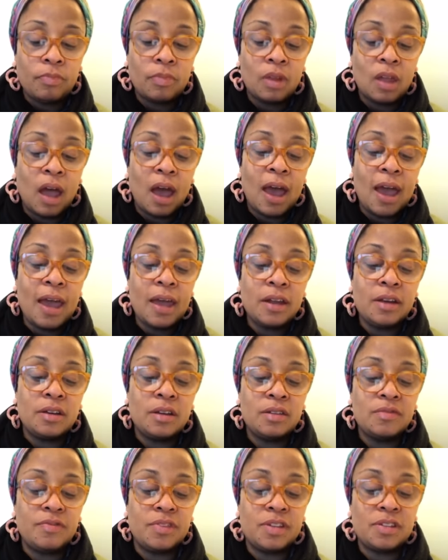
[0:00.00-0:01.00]
I had a
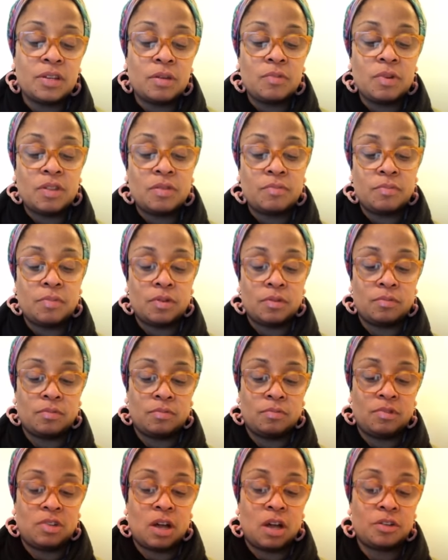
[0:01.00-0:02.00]
good visit with
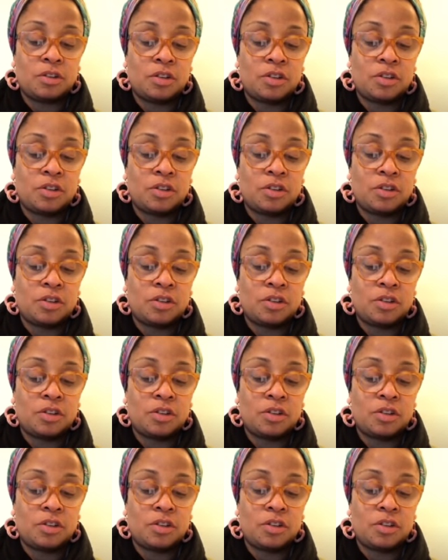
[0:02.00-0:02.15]
Dr.